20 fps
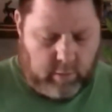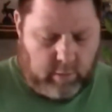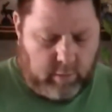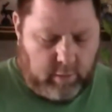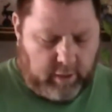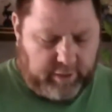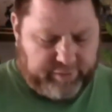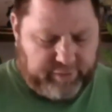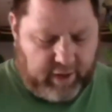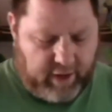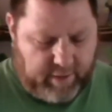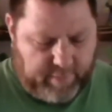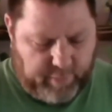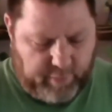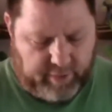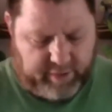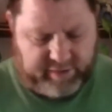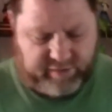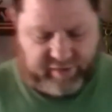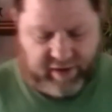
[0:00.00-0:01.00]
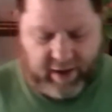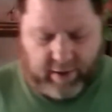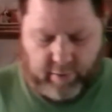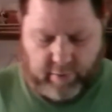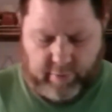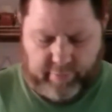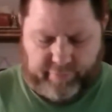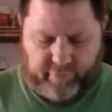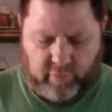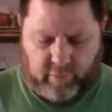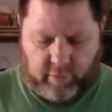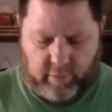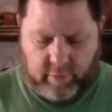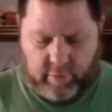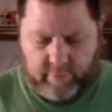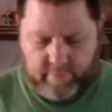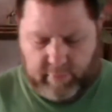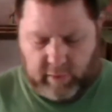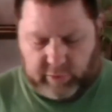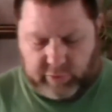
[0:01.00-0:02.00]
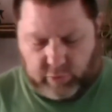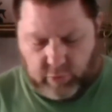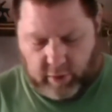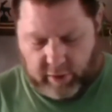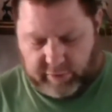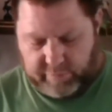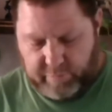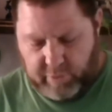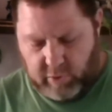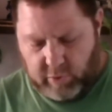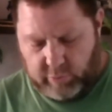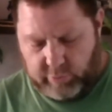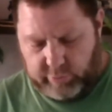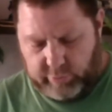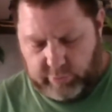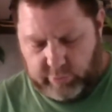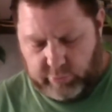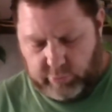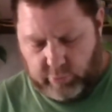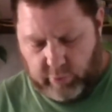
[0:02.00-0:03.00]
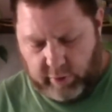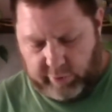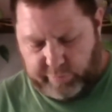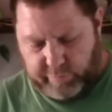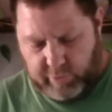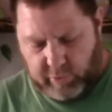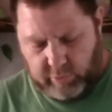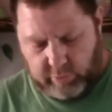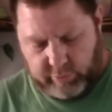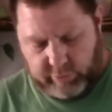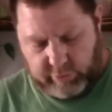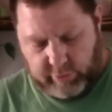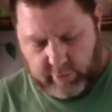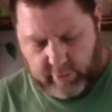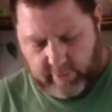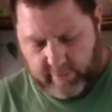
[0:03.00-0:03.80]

that's a pretty standard for most crossbolts.